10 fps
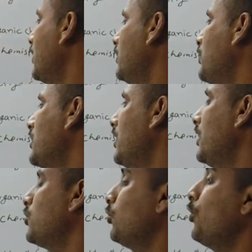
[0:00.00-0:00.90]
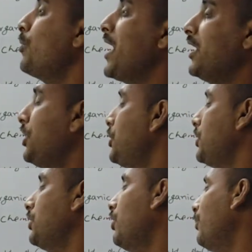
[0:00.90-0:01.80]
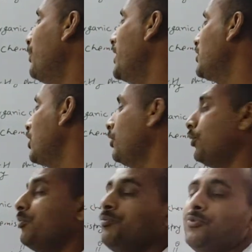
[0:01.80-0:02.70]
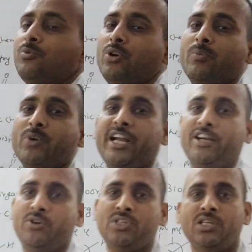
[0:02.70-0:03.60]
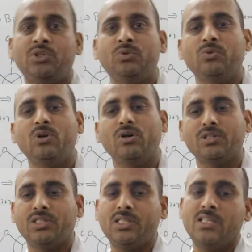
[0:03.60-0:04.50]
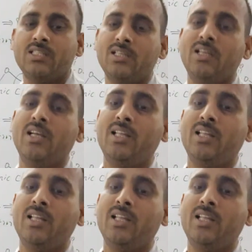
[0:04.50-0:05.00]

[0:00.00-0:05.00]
That means there is no migration of benzyl group from nitrogen to oxygens.